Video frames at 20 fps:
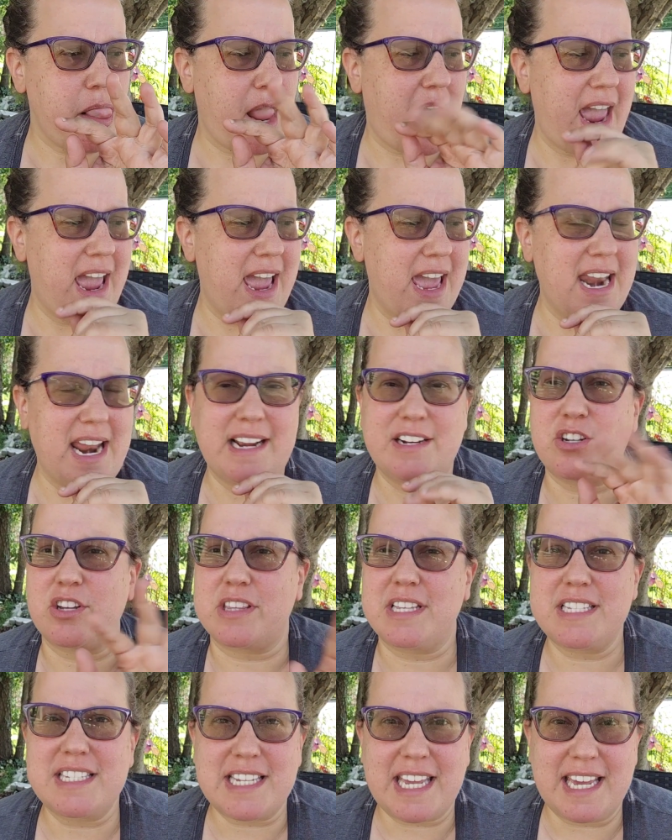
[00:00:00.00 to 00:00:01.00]
And I took
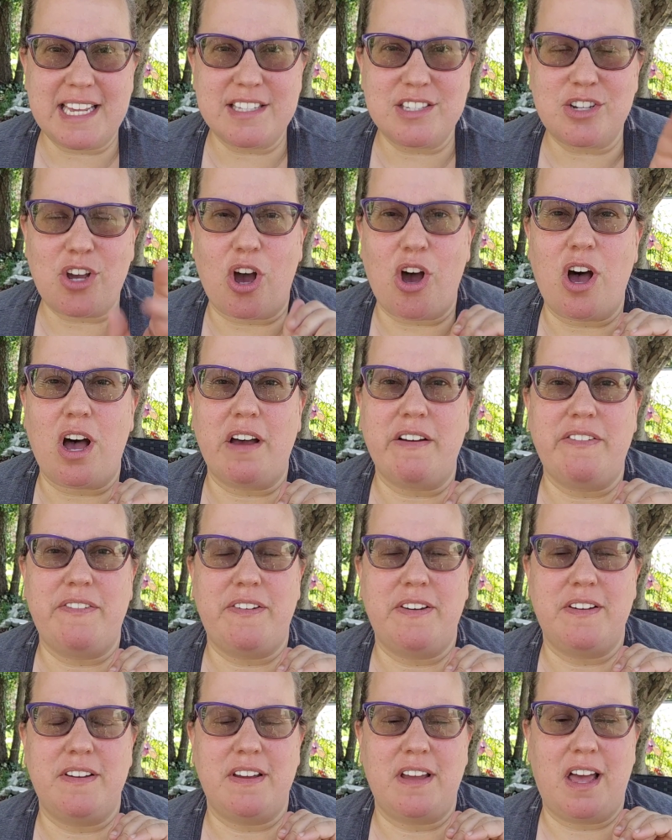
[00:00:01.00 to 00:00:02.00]
the skins off,
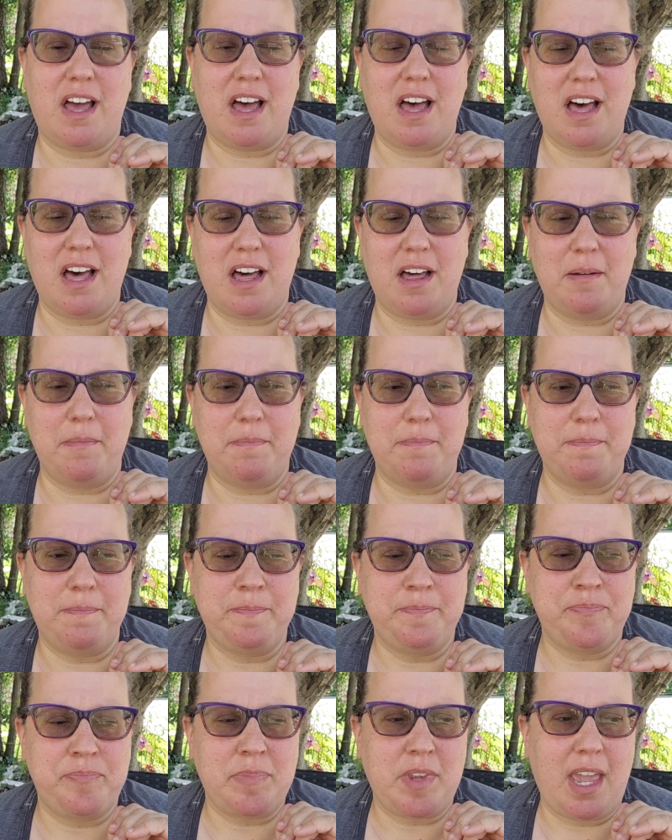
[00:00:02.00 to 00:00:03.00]
and
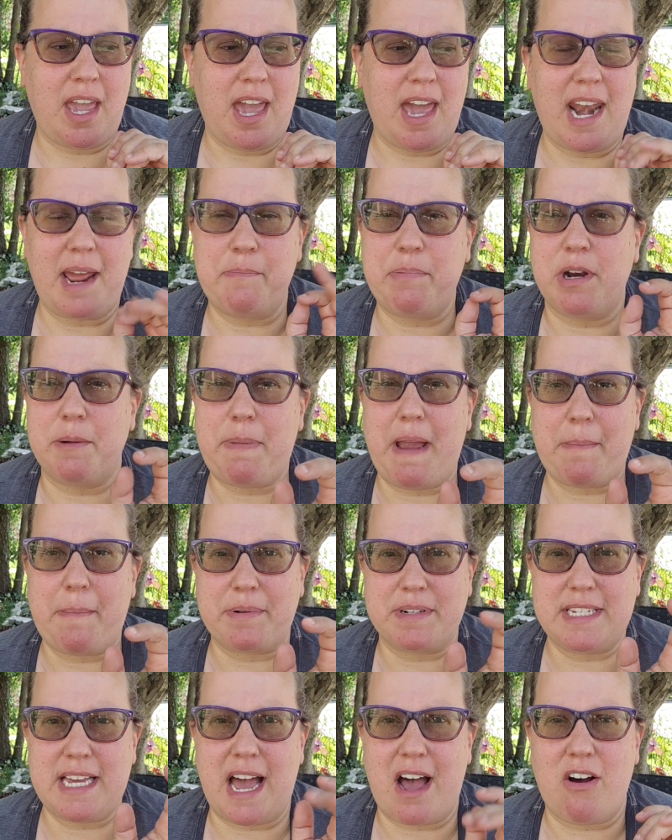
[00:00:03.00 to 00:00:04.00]
I put a paper
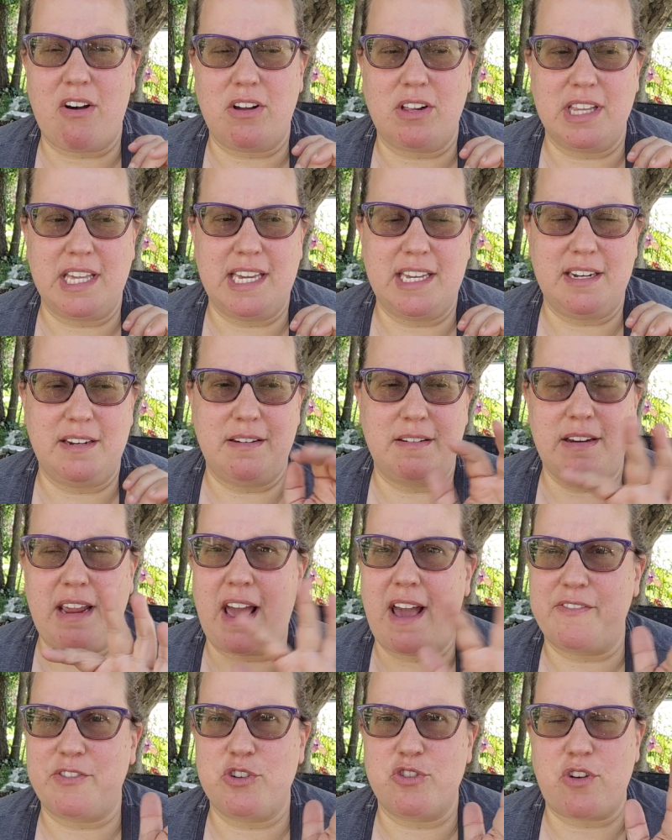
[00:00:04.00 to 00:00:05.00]
towel in,
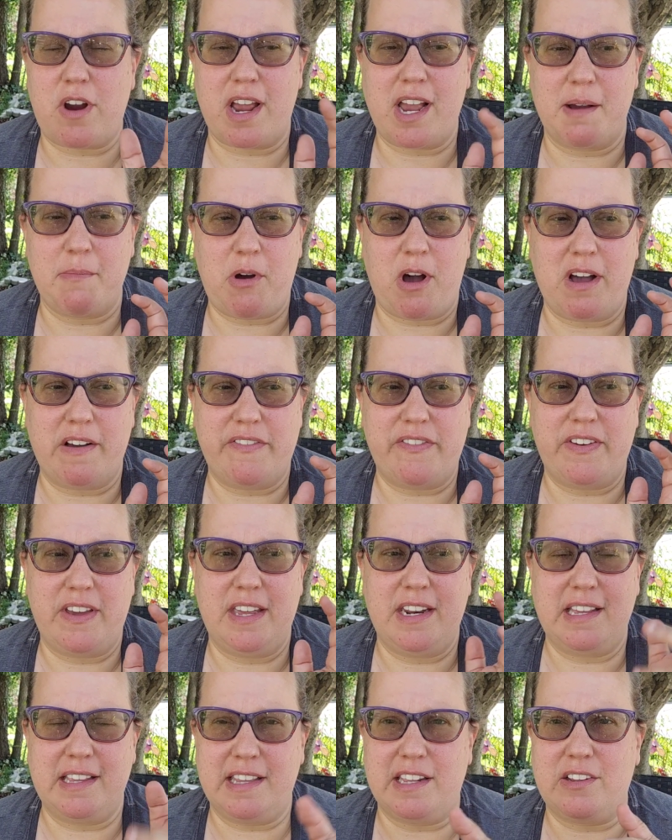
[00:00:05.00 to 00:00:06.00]
after drying them off, in
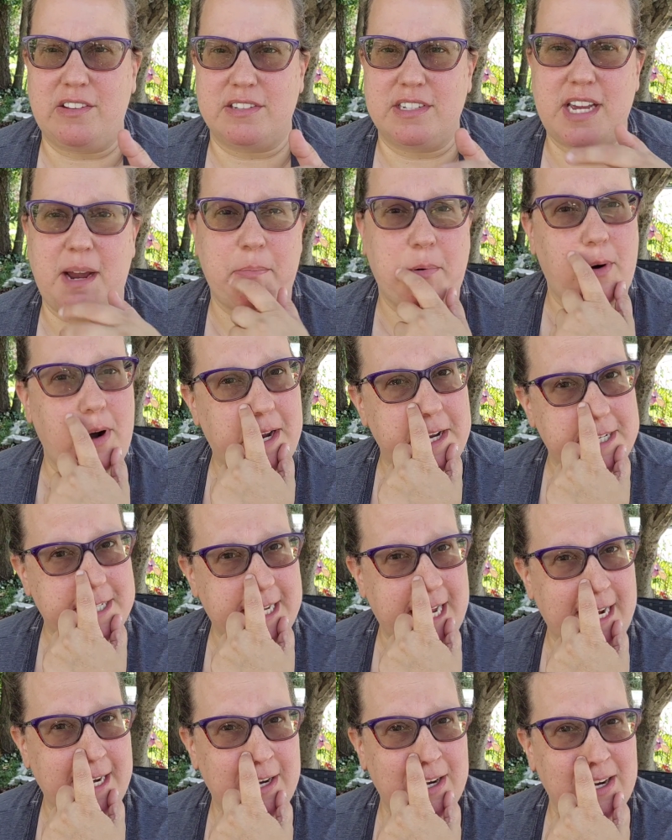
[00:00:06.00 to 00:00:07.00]
a little Tupperware
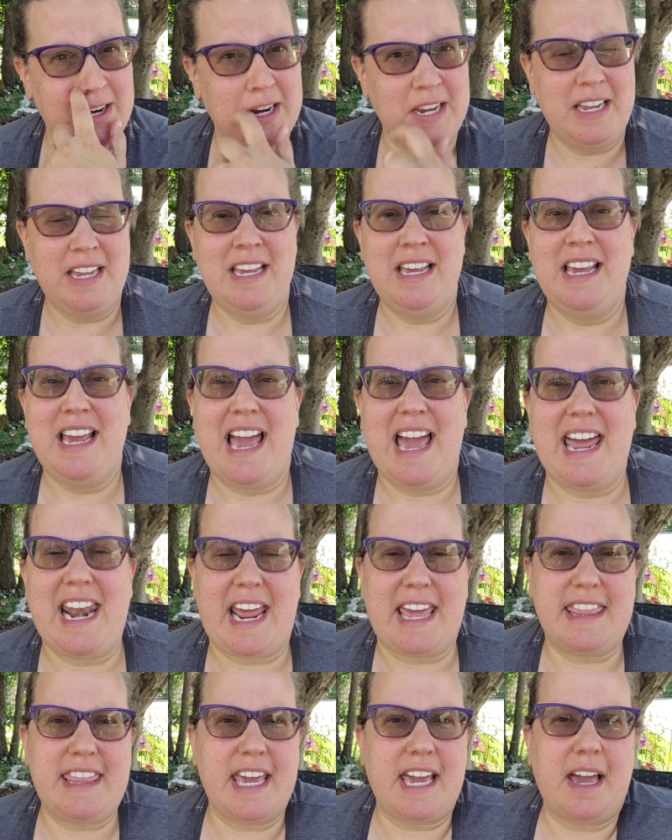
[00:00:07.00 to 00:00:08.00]
container. And I
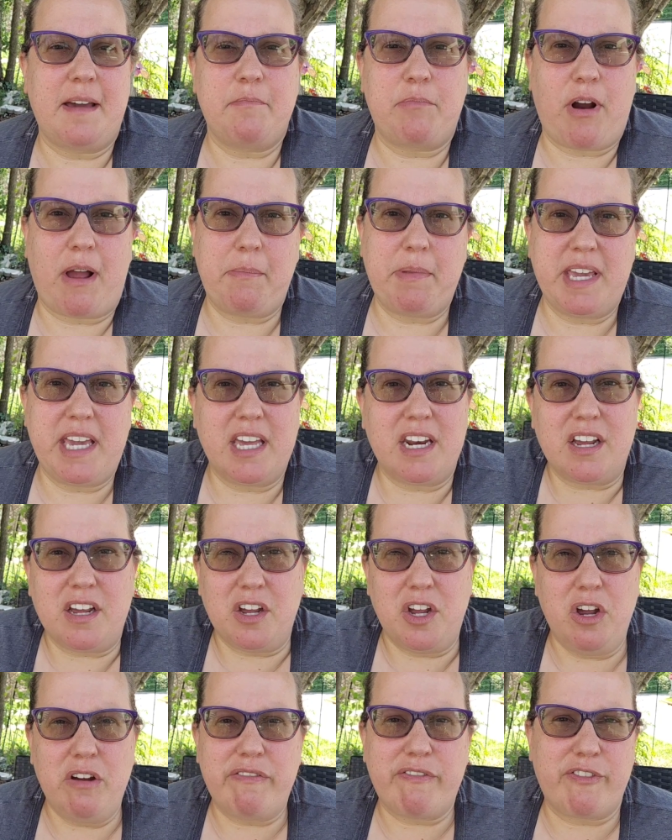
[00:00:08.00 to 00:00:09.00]
think I'm probably gonna
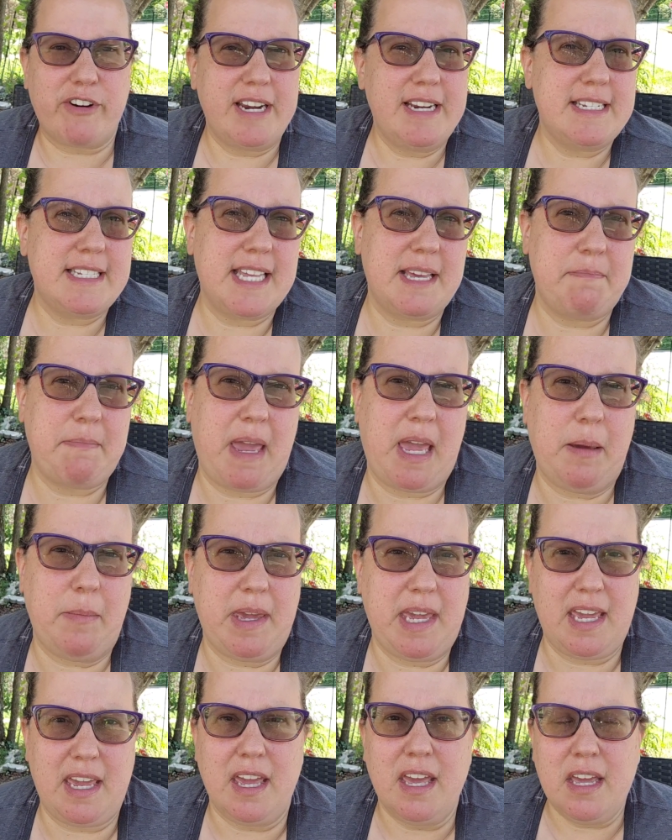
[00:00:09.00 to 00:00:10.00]
freeze them
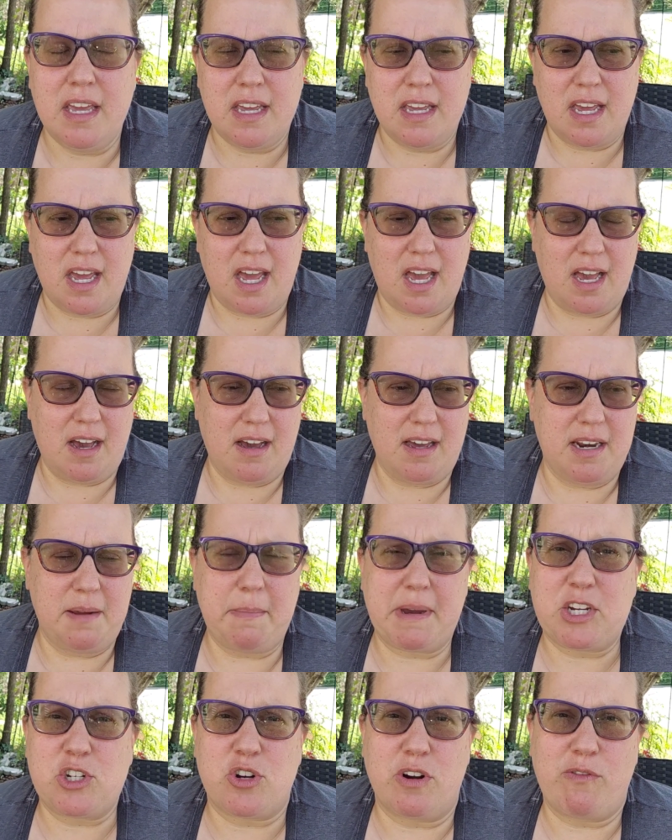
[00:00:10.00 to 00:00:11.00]
maybe in a
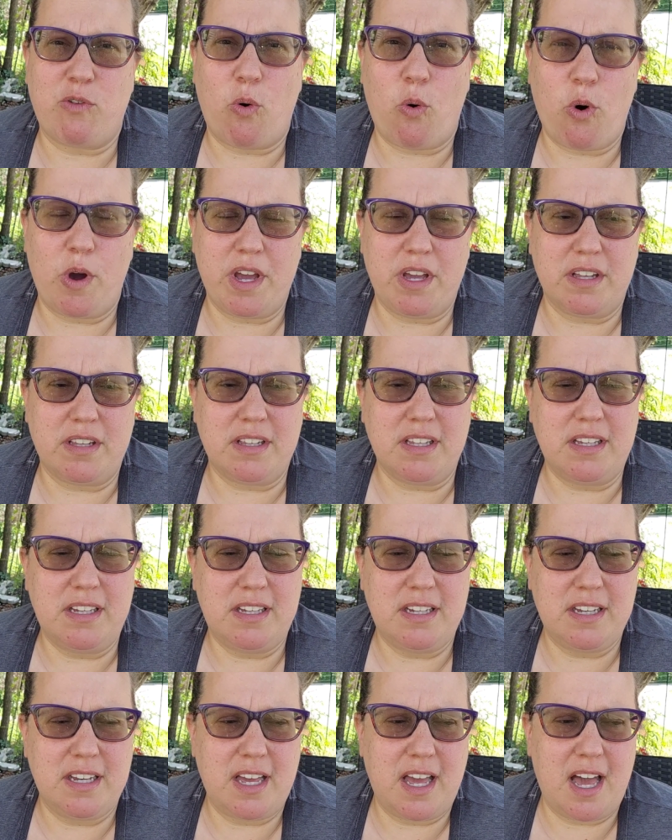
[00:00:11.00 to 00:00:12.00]
mixture of oil,
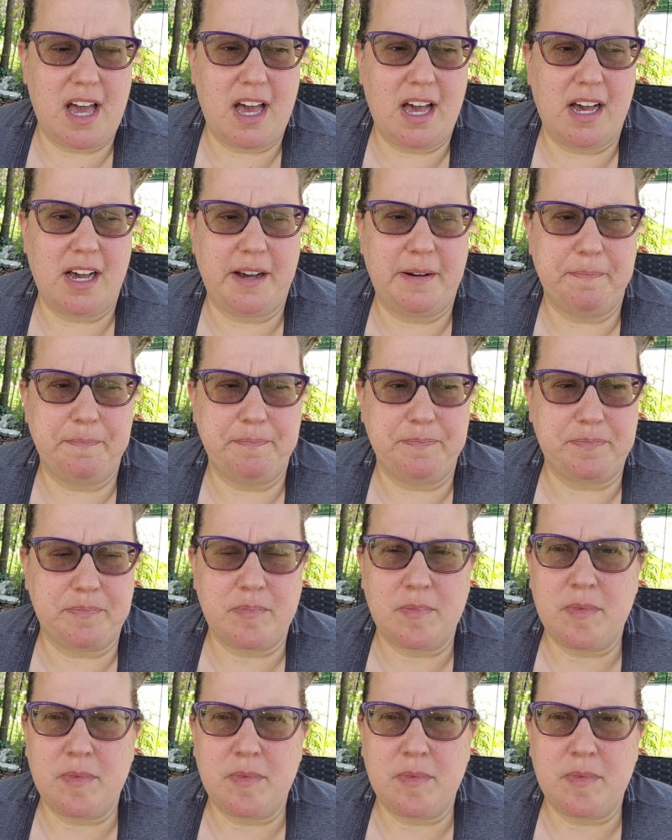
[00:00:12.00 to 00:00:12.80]
or